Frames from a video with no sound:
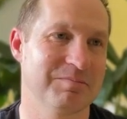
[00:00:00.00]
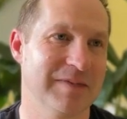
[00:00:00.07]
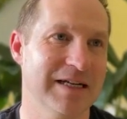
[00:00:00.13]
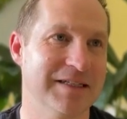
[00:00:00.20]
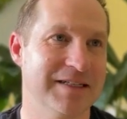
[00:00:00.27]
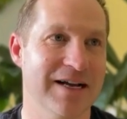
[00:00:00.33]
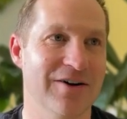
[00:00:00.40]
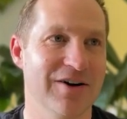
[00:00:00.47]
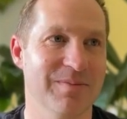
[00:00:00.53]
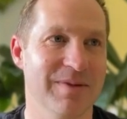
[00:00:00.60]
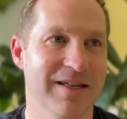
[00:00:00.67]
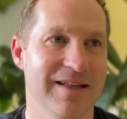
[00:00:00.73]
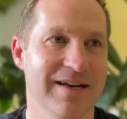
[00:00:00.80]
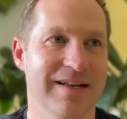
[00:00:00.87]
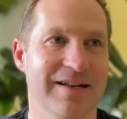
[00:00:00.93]
it's telling
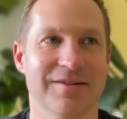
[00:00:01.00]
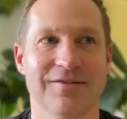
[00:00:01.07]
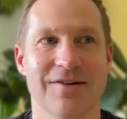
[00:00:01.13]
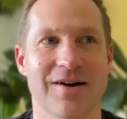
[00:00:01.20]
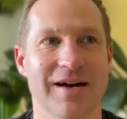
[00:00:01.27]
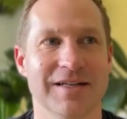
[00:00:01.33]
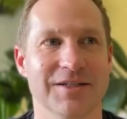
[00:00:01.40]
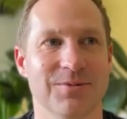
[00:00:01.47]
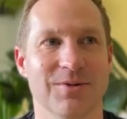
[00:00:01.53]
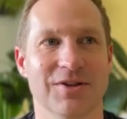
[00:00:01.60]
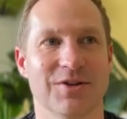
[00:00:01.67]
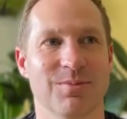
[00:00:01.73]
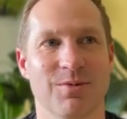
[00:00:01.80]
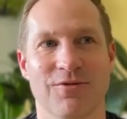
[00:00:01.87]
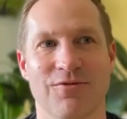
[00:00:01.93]
me that it aligns with
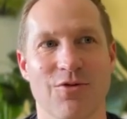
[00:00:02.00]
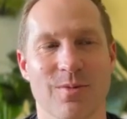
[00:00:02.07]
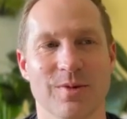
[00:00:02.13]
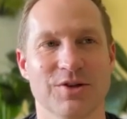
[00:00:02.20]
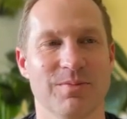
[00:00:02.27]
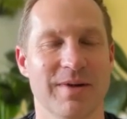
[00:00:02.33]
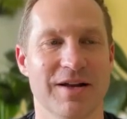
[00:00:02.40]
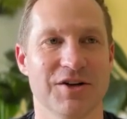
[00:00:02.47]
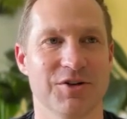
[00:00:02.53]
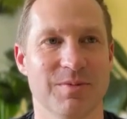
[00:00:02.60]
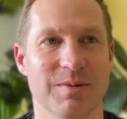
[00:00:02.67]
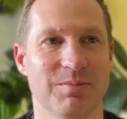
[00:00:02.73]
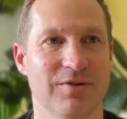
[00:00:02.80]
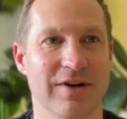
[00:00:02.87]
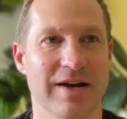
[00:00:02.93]
the performance
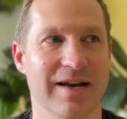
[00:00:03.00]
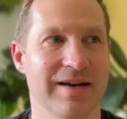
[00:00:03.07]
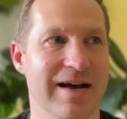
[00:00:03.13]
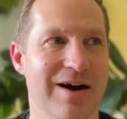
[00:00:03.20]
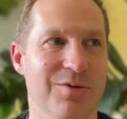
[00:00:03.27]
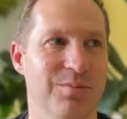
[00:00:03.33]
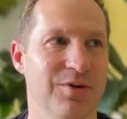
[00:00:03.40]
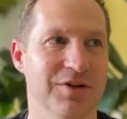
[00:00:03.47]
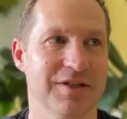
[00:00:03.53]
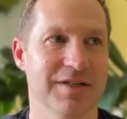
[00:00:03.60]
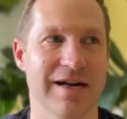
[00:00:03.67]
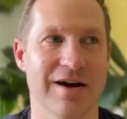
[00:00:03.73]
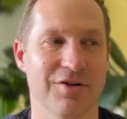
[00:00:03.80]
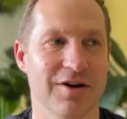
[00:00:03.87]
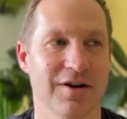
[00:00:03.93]
management plan, outputs,
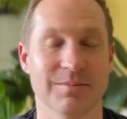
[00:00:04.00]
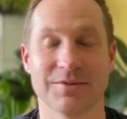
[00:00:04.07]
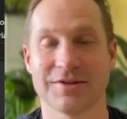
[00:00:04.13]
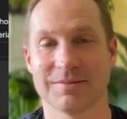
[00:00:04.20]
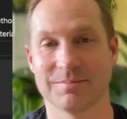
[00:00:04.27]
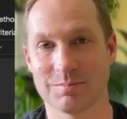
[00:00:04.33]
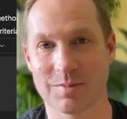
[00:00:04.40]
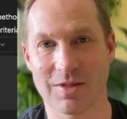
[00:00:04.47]
and outcomes.